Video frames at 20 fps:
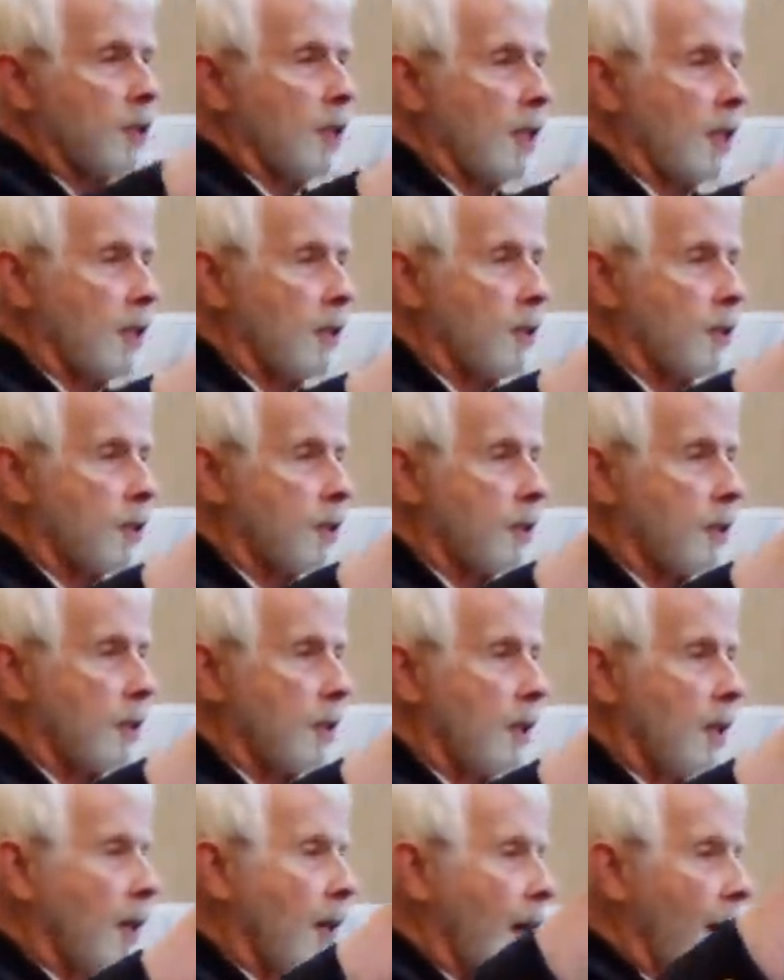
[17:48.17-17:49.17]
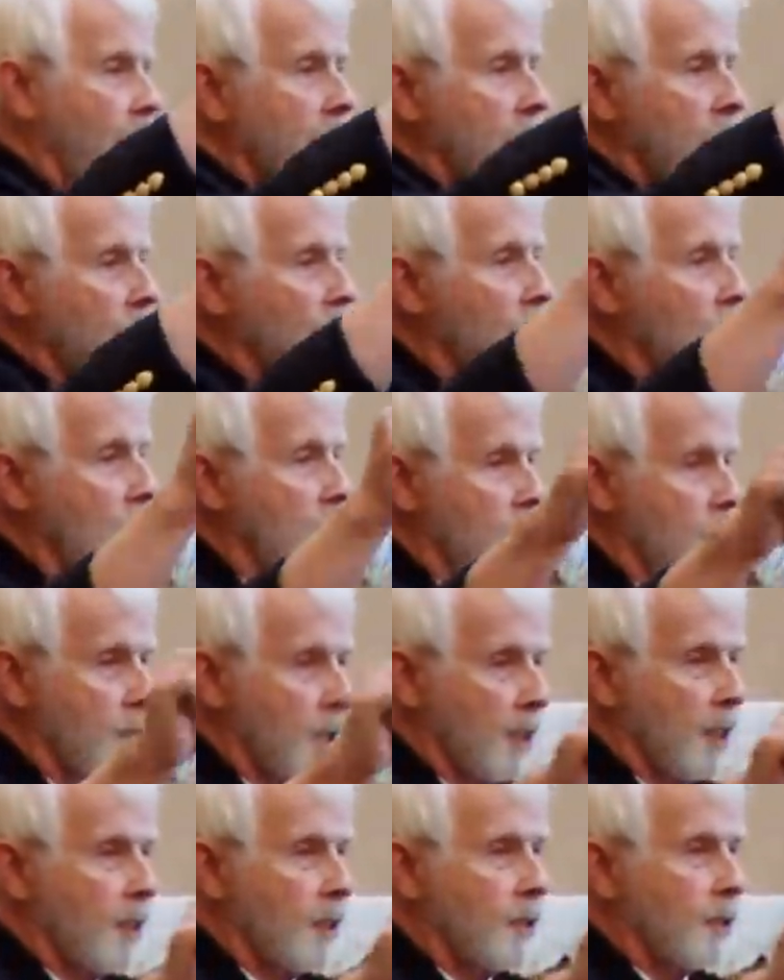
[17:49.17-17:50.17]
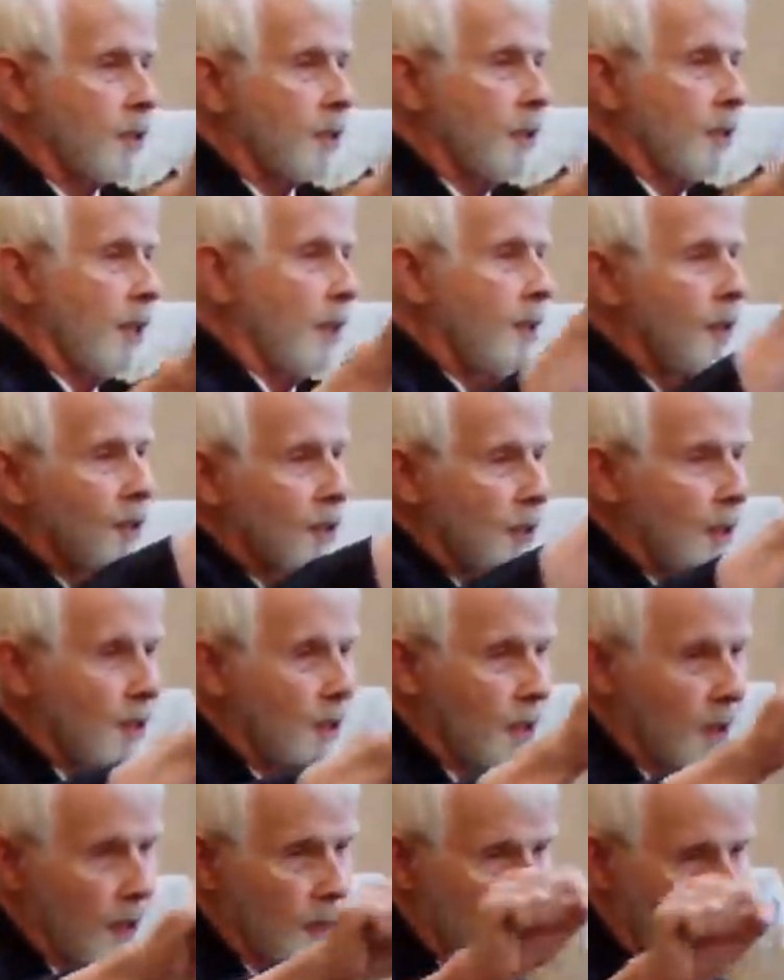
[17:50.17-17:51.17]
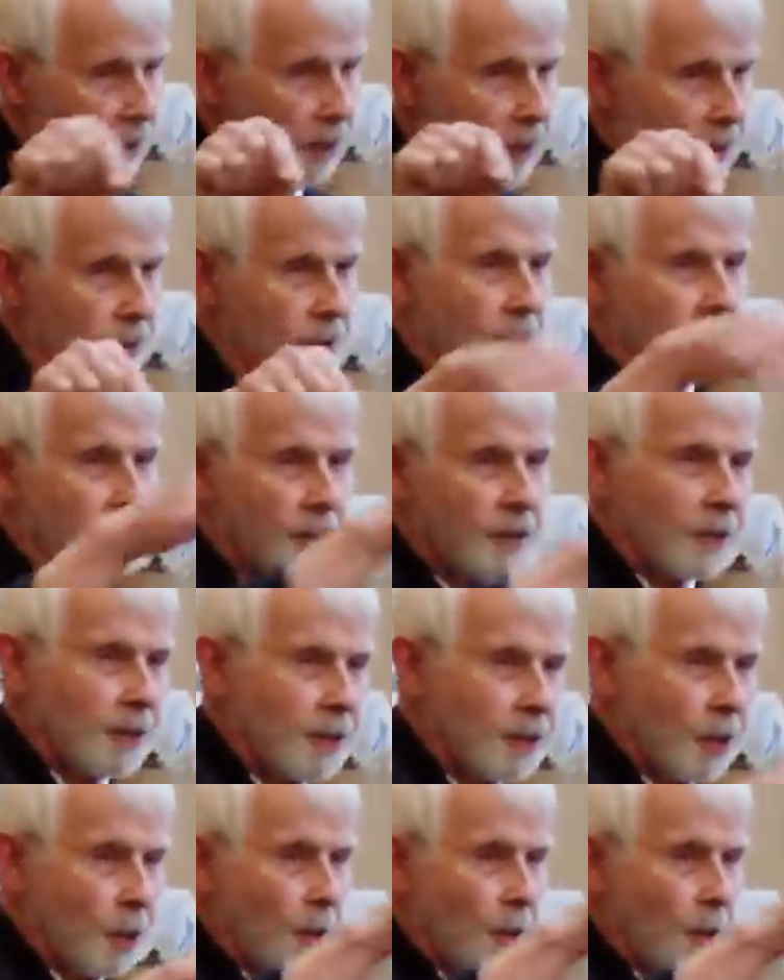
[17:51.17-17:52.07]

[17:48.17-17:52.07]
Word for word: sons, and his son's sons, and his son's son's sons, and his son's,